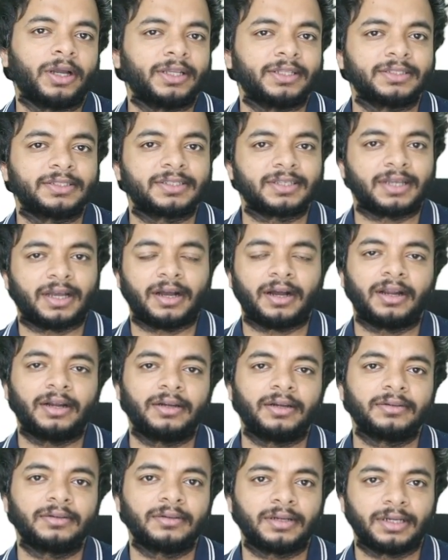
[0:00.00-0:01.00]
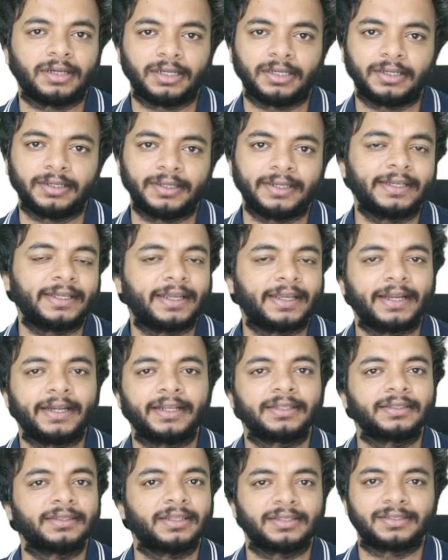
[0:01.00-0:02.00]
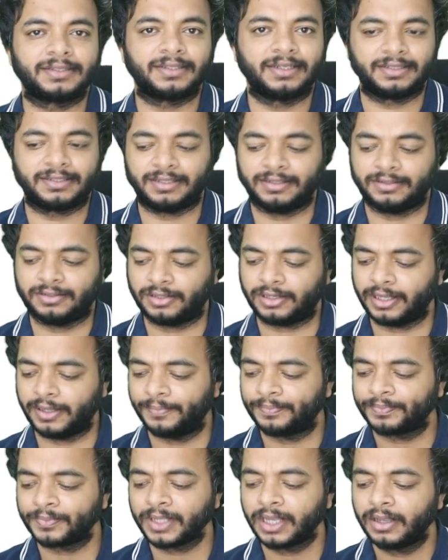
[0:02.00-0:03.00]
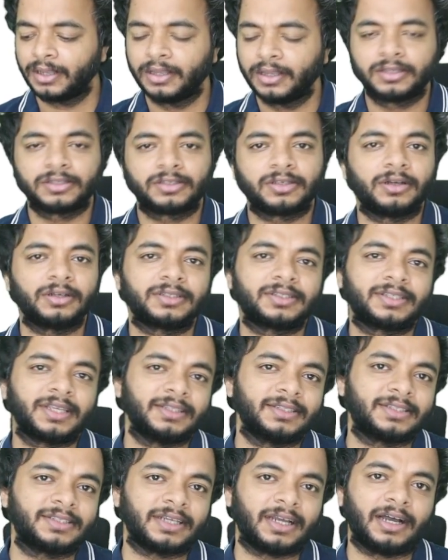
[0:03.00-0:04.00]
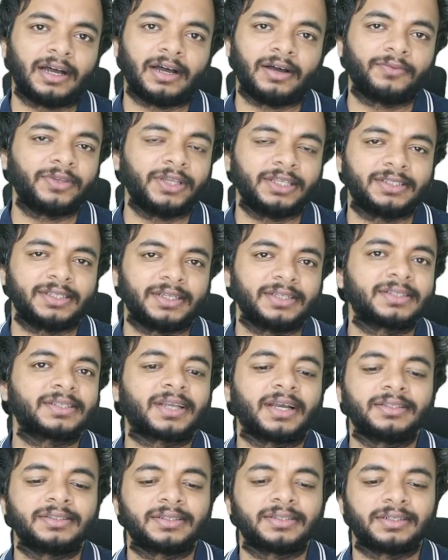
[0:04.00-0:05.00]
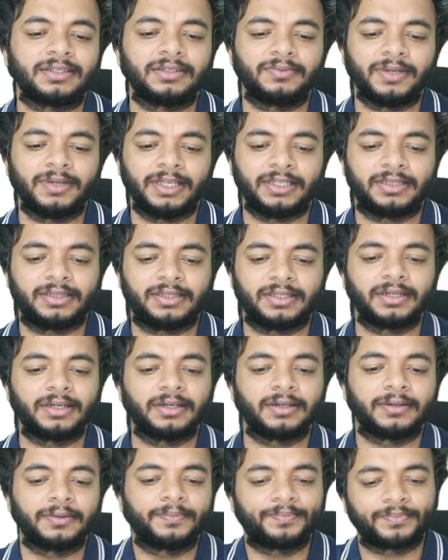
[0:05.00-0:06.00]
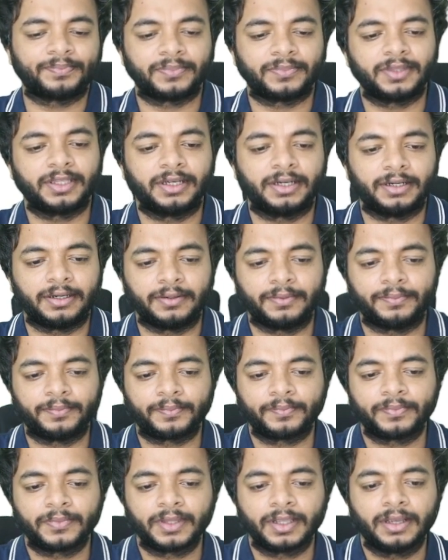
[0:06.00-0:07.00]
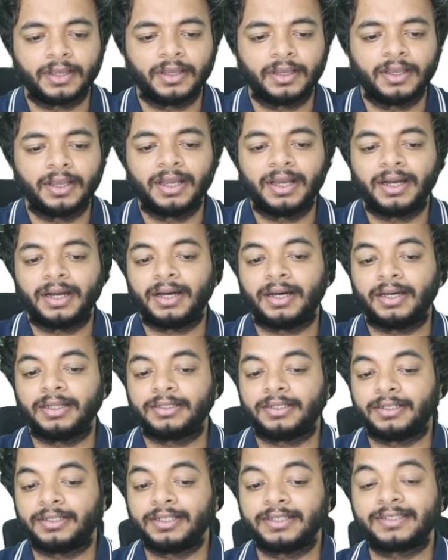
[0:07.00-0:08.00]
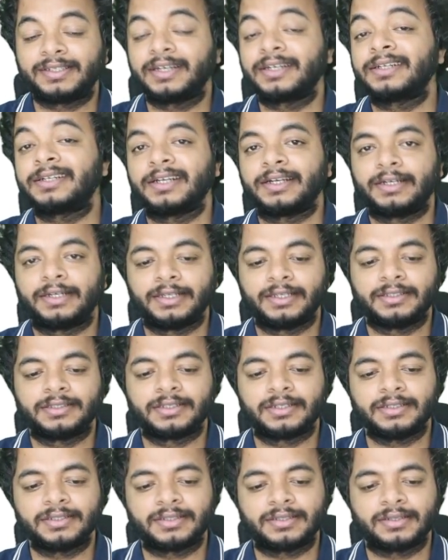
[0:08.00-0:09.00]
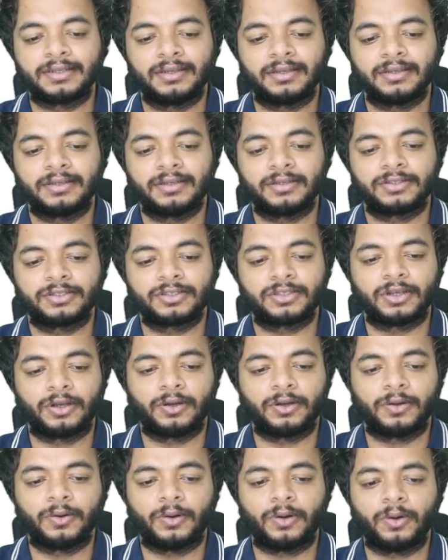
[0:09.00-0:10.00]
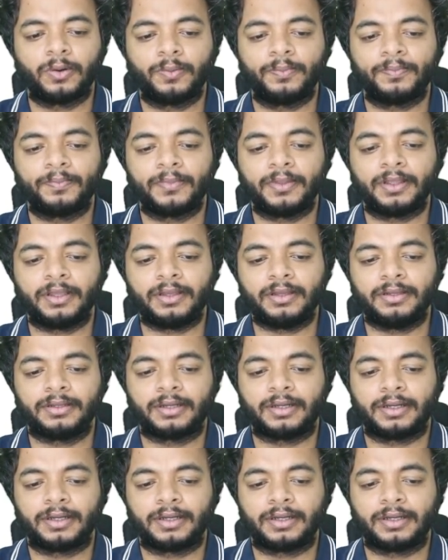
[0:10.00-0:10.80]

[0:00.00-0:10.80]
points are indicating this distance. Okay, so since we are just concerned with the distinct integers, so